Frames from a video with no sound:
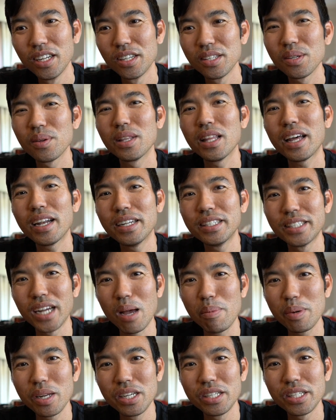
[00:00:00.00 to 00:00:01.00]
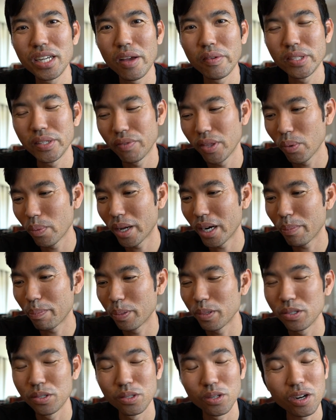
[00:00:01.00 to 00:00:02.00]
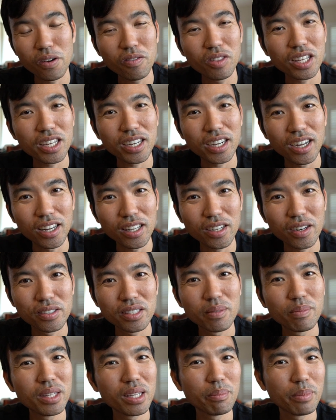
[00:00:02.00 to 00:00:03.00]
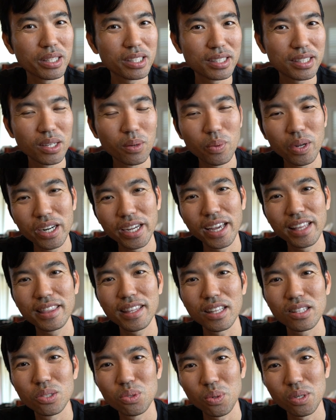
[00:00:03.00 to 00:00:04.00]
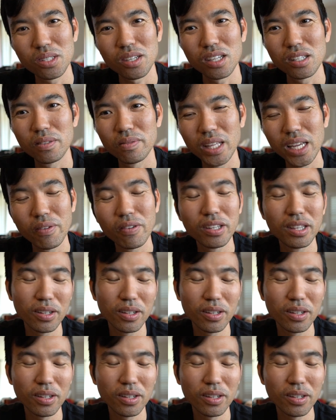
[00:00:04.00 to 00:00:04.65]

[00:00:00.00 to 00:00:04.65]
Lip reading: So a lot of Japanese chefs, if they want to preserve the color of something but still want to get that soy sauce flavor,